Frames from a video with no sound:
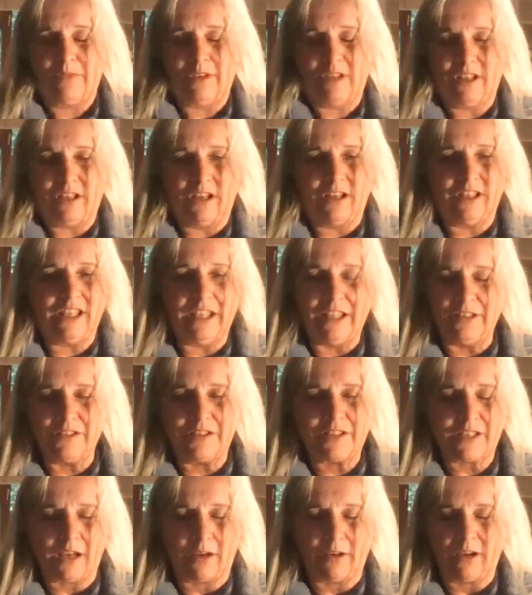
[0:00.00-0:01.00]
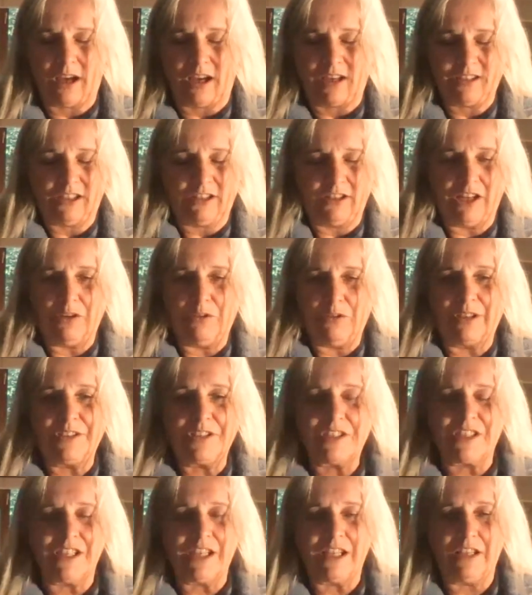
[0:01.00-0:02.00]

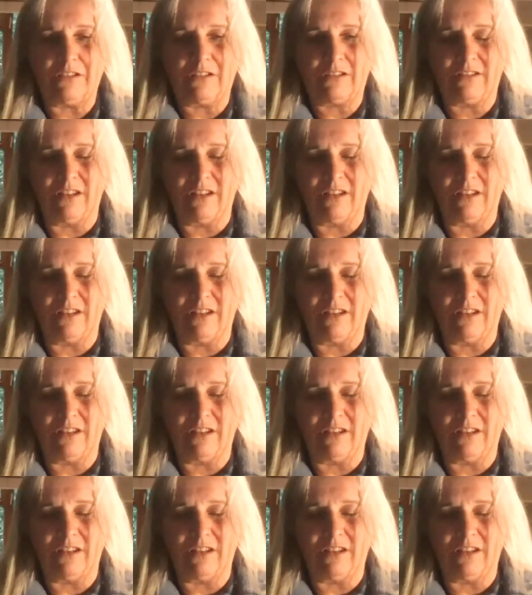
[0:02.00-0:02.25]
underneath